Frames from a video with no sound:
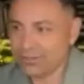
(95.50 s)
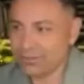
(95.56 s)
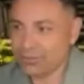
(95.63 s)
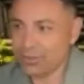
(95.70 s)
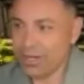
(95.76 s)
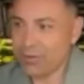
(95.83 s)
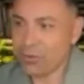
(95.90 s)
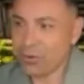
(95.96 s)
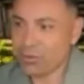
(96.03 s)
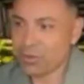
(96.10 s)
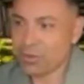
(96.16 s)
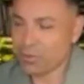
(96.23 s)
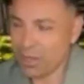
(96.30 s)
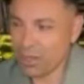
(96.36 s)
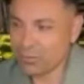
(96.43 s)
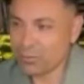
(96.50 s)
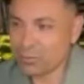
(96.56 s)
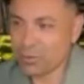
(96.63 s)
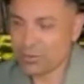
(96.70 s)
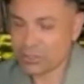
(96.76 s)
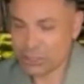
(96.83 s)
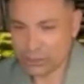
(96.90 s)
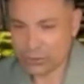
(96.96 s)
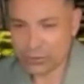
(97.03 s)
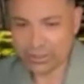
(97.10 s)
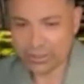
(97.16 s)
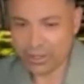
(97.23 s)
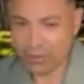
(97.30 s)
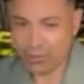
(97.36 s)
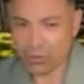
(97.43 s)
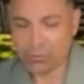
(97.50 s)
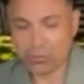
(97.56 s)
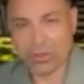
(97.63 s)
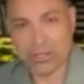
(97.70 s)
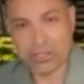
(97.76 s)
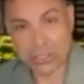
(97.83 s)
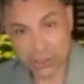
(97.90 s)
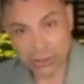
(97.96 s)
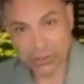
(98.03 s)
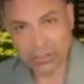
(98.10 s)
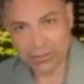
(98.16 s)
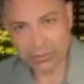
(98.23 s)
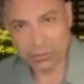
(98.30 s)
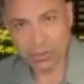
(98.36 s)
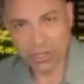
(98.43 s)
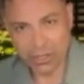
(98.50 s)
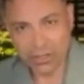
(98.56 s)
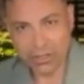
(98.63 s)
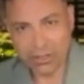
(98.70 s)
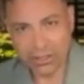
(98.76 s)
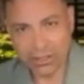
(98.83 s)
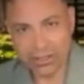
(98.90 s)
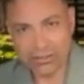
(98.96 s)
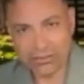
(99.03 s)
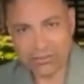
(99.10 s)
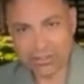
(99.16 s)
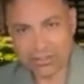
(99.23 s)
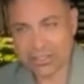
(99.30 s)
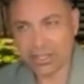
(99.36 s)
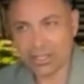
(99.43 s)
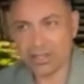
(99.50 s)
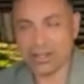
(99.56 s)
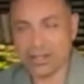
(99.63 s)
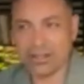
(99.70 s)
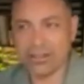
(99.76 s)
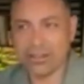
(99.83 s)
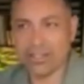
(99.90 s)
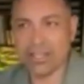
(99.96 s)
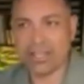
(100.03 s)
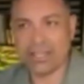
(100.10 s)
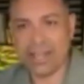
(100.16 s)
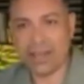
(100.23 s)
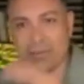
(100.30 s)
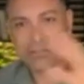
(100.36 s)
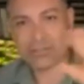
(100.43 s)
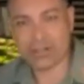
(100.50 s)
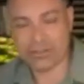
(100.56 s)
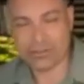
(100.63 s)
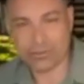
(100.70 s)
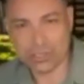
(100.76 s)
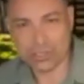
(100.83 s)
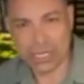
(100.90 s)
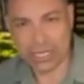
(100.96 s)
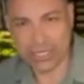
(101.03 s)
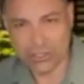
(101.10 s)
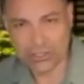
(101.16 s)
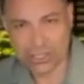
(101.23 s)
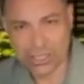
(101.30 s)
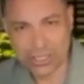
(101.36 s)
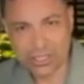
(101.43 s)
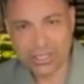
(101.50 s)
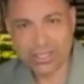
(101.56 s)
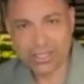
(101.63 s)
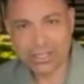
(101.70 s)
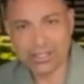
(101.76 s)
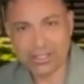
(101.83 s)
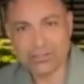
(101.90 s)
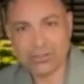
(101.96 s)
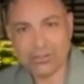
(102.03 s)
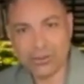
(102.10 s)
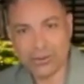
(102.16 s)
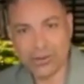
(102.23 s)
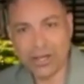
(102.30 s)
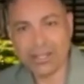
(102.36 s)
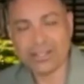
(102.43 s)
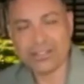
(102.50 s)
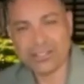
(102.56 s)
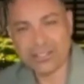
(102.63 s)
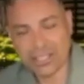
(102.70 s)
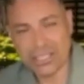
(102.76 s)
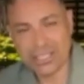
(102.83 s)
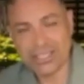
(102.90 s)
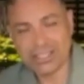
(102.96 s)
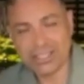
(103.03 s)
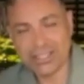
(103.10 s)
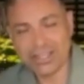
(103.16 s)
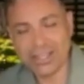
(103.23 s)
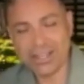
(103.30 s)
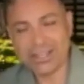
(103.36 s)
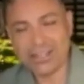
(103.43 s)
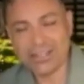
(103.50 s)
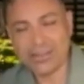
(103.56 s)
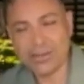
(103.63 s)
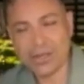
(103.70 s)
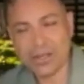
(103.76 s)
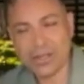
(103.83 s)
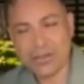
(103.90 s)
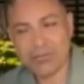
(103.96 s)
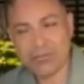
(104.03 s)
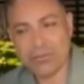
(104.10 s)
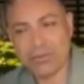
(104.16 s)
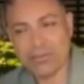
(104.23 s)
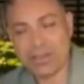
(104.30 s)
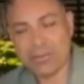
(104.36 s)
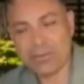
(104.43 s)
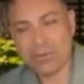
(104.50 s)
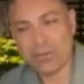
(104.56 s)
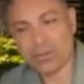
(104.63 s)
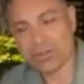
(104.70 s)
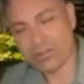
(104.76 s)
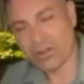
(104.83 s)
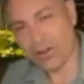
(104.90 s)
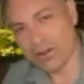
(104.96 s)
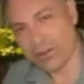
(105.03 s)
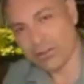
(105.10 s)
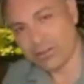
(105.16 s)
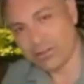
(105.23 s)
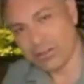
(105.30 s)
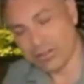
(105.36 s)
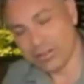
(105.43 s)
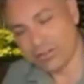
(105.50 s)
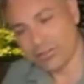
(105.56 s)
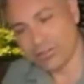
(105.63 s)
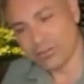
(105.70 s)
When I work with moms with children and I work with the children as well, it's such a, the dynamic starts to change. And so I can see from the time that we started to, to,